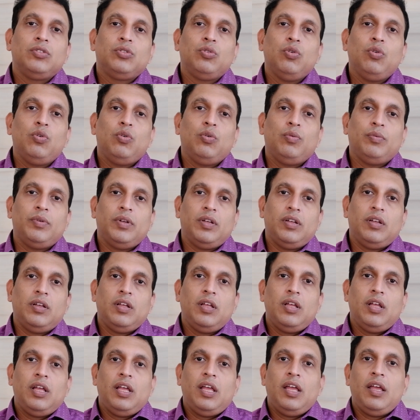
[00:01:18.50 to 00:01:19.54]
So
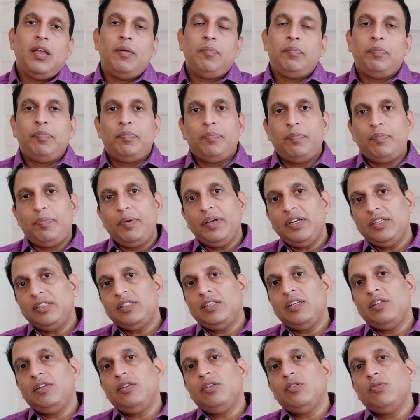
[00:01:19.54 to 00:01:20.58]
a
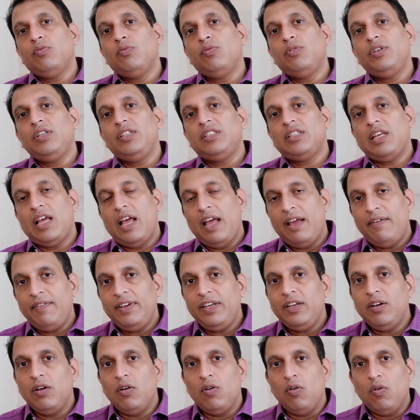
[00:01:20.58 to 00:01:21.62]
person who is
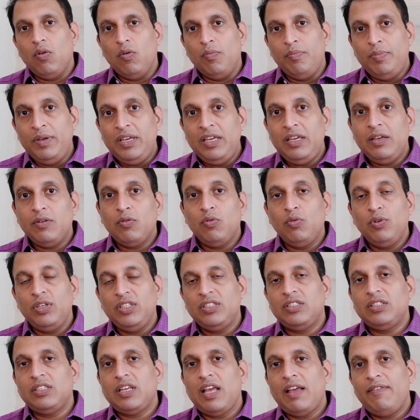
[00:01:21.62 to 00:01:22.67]
having
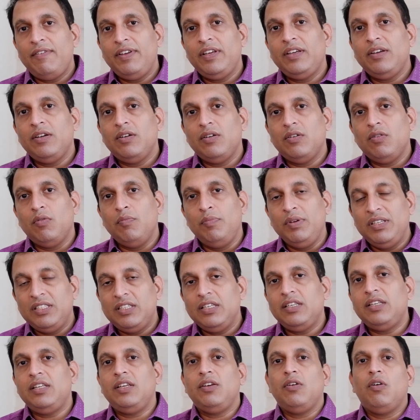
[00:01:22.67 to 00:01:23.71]

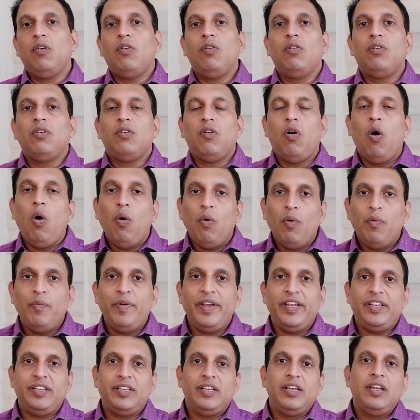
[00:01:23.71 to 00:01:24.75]
obesity or
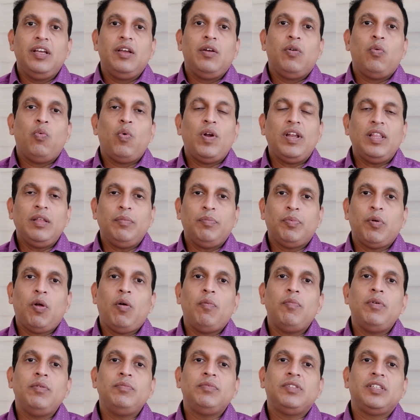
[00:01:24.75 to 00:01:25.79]
overweight, what are the
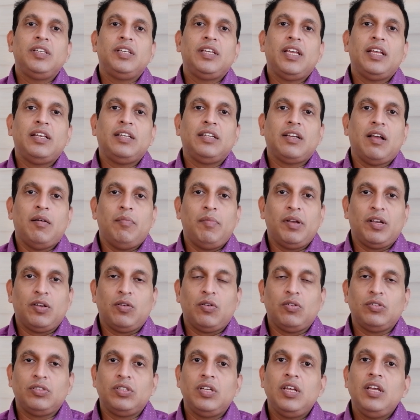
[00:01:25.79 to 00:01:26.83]
problems he can come
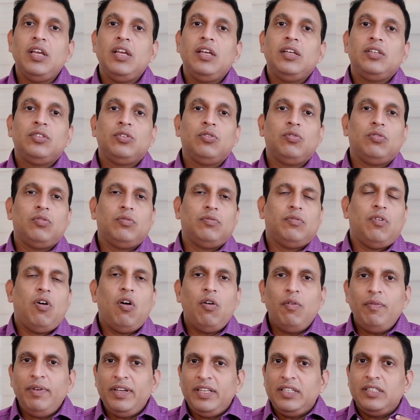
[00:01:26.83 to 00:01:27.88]
across? So
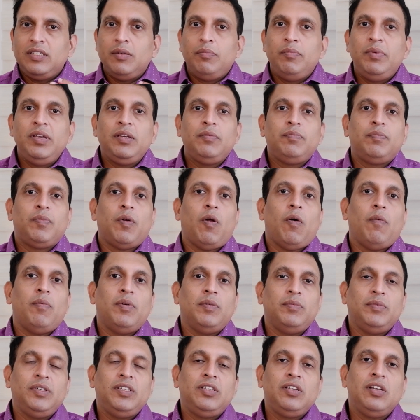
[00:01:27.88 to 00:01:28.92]
overweight is a big
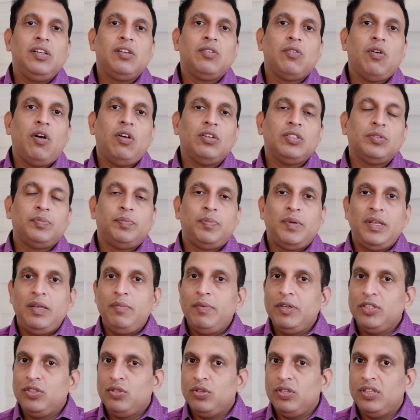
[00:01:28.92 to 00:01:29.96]
problem. It will cause
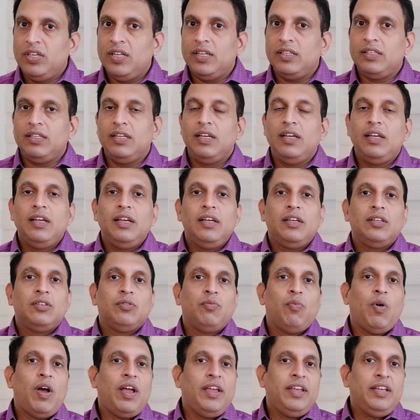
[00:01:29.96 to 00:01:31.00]
premature death.
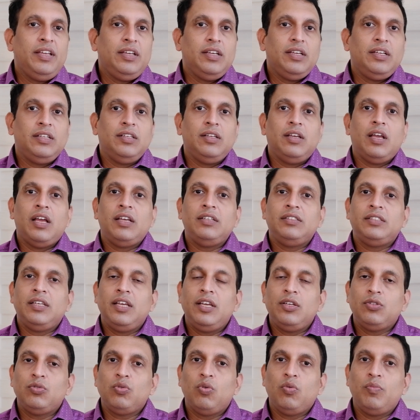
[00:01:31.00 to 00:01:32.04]
So why I
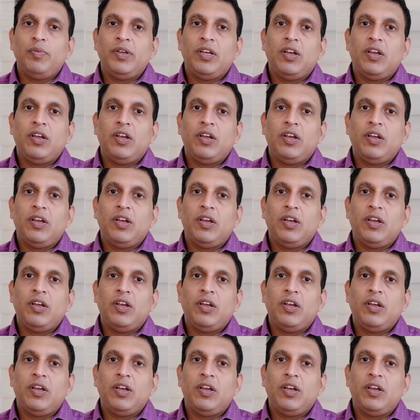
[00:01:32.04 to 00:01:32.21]
say so?